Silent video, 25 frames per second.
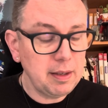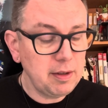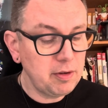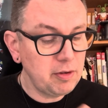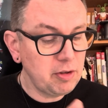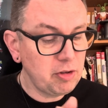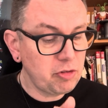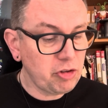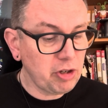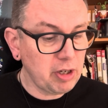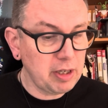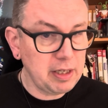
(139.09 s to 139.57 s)

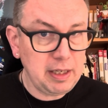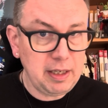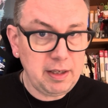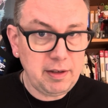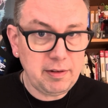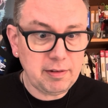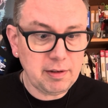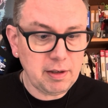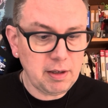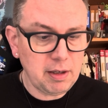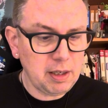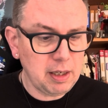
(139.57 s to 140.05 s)
the
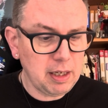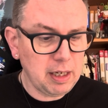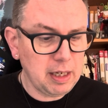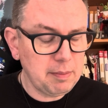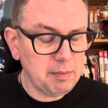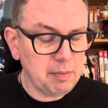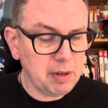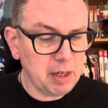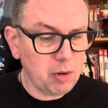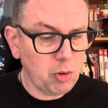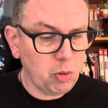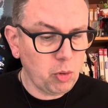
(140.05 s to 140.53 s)
Chinese
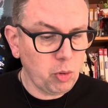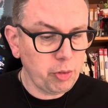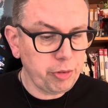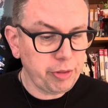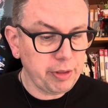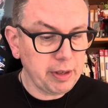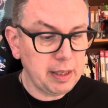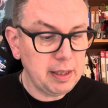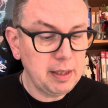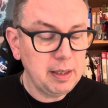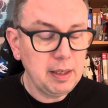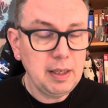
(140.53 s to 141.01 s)

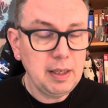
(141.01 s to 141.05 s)
author.